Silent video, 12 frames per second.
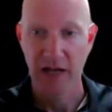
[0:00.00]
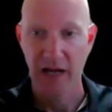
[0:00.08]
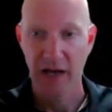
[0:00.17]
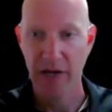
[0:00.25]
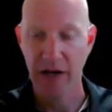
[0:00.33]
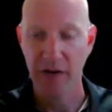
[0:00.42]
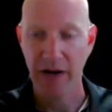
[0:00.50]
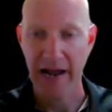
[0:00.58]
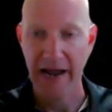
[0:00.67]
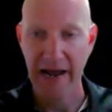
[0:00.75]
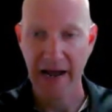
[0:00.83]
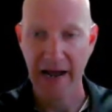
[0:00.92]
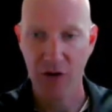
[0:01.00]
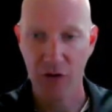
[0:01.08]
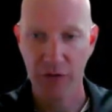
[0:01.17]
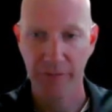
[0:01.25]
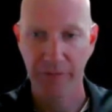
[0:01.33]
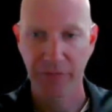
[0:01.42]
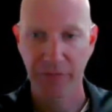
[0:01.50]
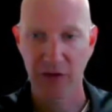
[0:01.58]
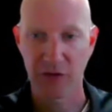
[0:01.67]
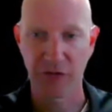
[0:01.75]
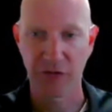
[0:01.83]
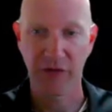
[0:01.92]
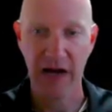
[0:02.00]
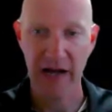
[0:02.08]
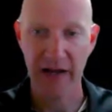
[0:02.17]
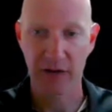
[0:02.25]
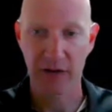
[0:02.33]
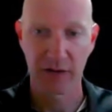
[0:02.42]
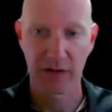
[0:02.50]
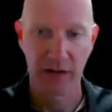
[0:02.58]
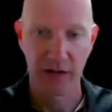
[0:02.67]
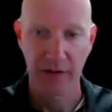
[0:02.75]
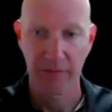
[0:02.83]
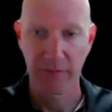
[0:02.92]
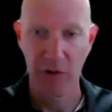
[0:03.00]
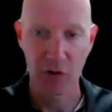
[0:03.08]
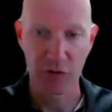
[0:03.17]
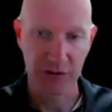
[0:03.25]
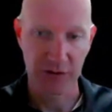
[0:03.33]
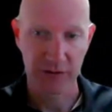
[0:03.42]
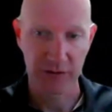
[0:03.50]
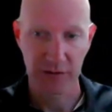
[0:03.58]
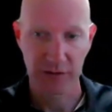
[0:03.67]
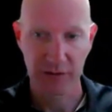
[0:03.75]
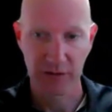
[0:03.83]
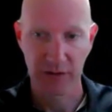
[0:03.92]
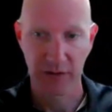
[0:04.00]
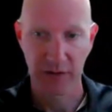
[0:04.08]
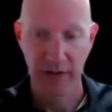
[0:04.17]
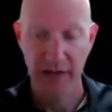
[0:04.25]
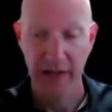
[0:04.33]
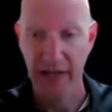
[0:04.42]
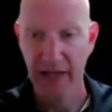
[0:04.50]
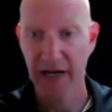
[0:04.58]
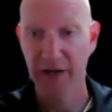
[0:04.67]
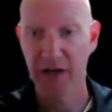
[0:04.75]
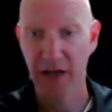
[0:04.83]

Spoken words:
about how to file motions. And